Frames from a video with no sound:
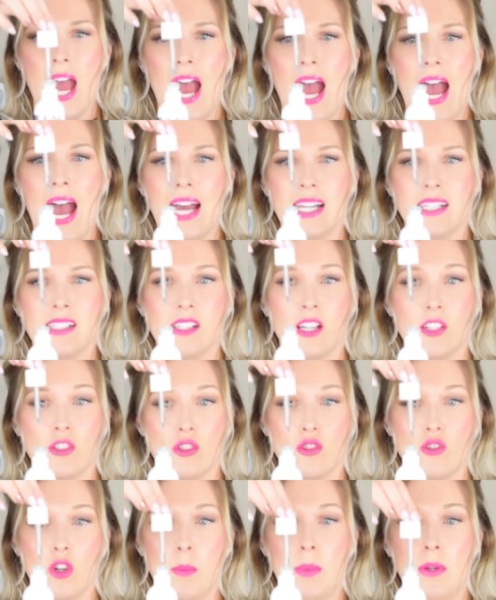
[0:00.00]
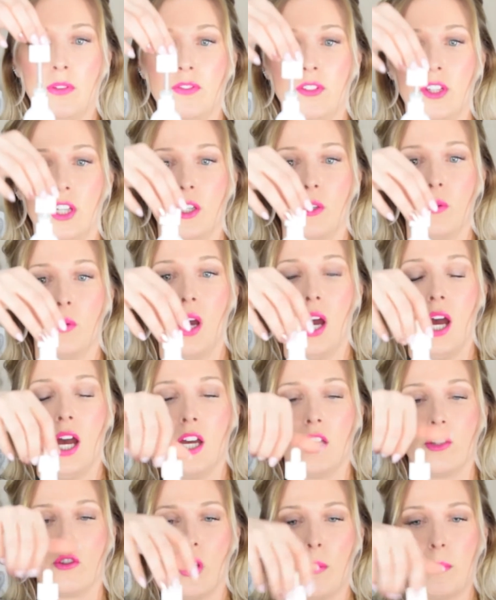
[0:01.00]
and I just drop a few
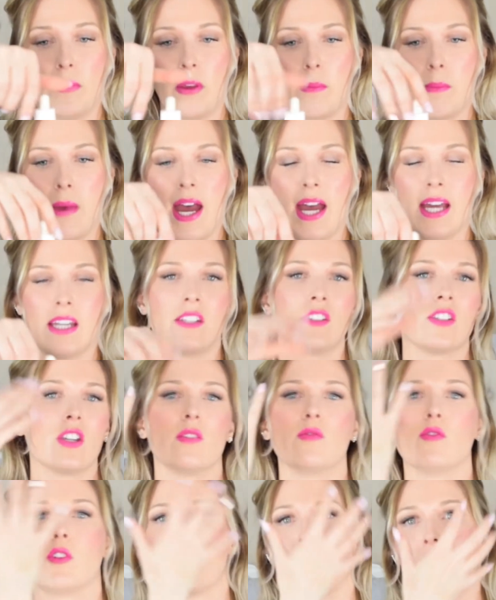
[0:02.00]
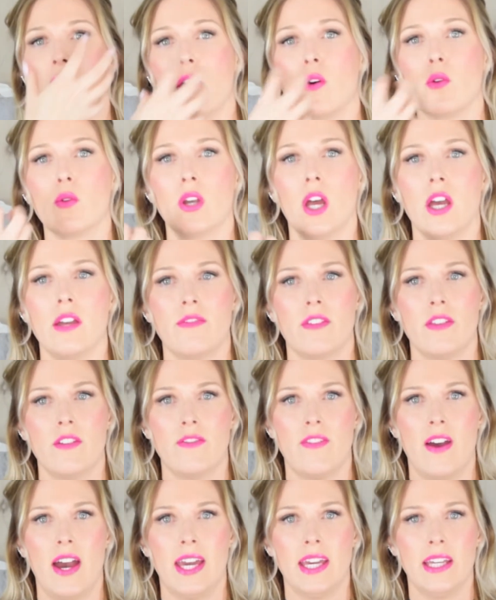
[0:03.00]
drops on my hand and rub that all over the
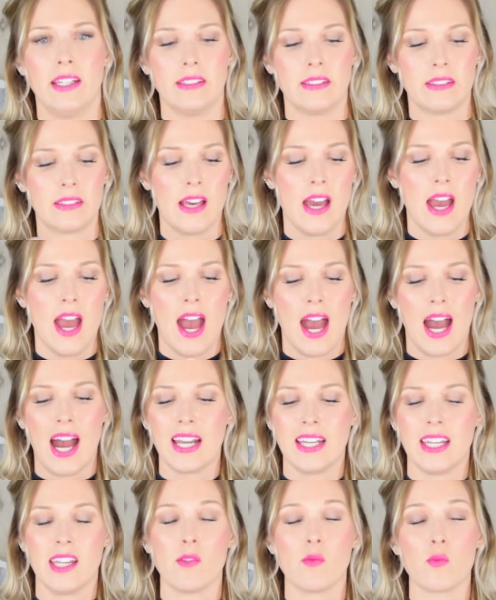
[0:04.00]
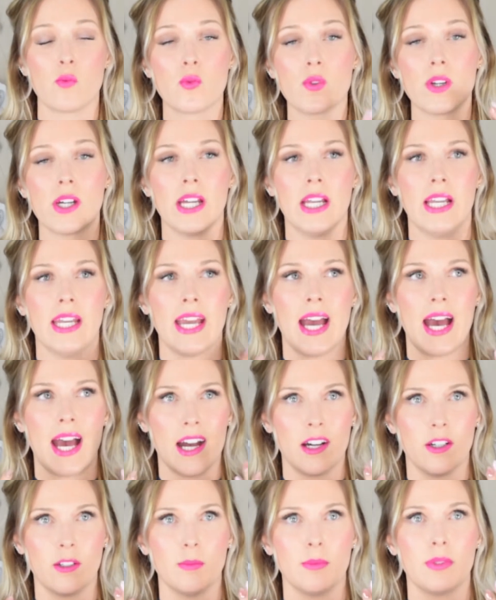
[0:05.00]
face, and it really
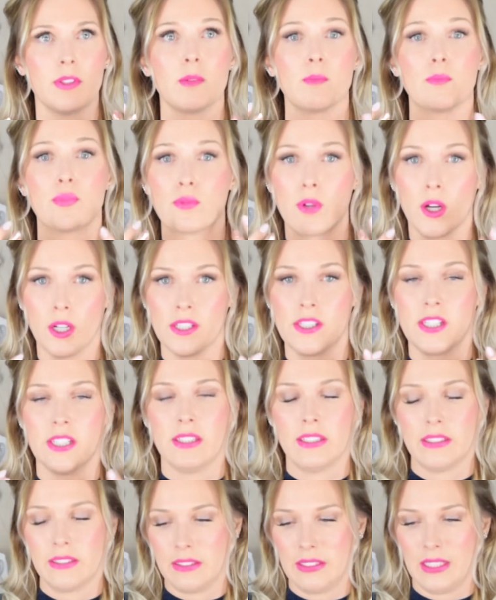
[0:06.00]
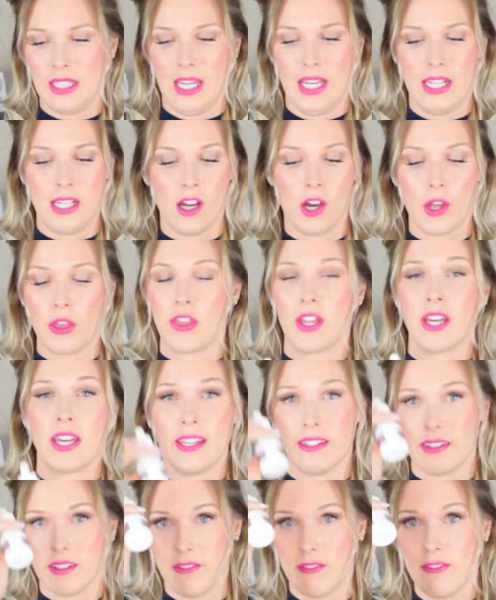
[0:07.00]
helps brighten the skin. I think
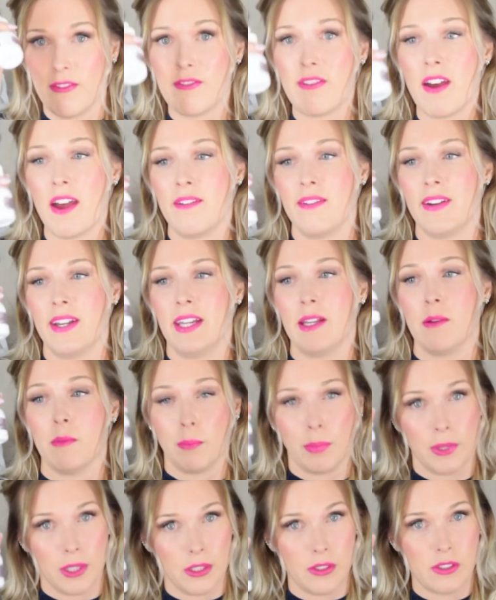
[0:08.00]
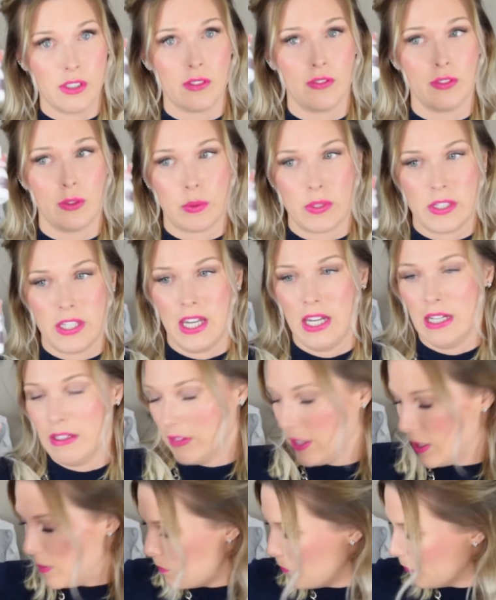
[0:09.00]
it's a very beautiful
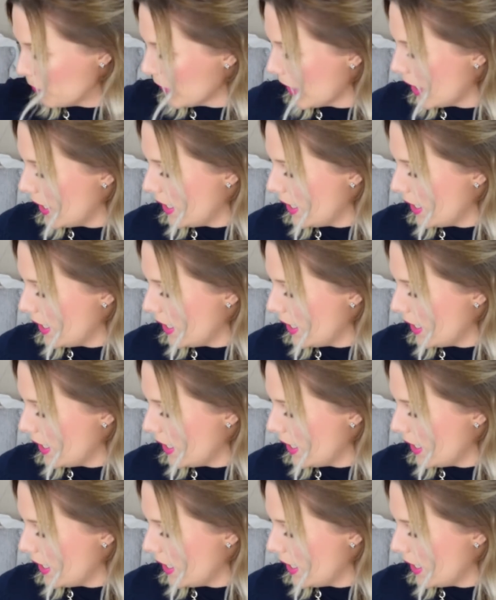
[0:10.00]
serum.